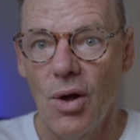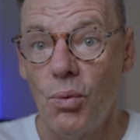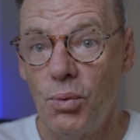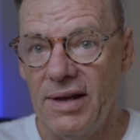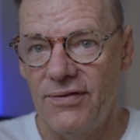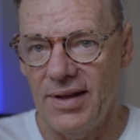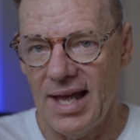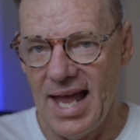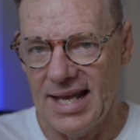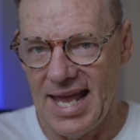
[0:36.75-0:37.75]
with
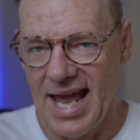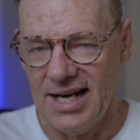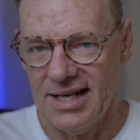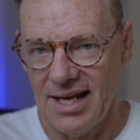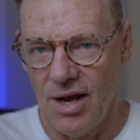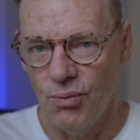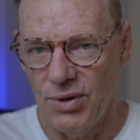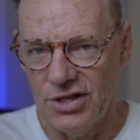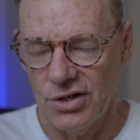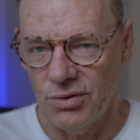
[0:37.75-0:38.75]
a Canon
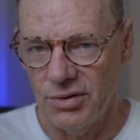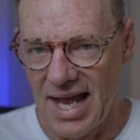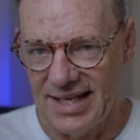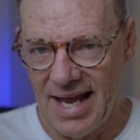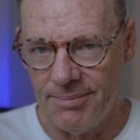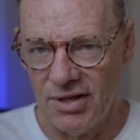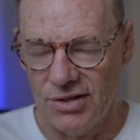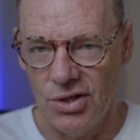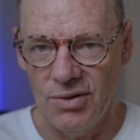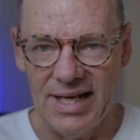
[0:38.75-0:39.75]
original adapter
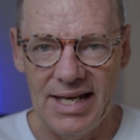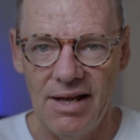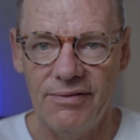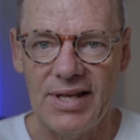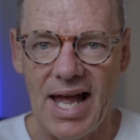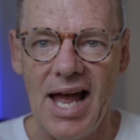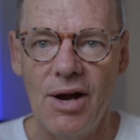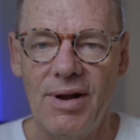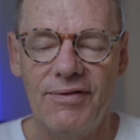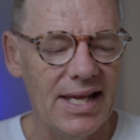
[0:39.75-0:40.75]
to EF to RF.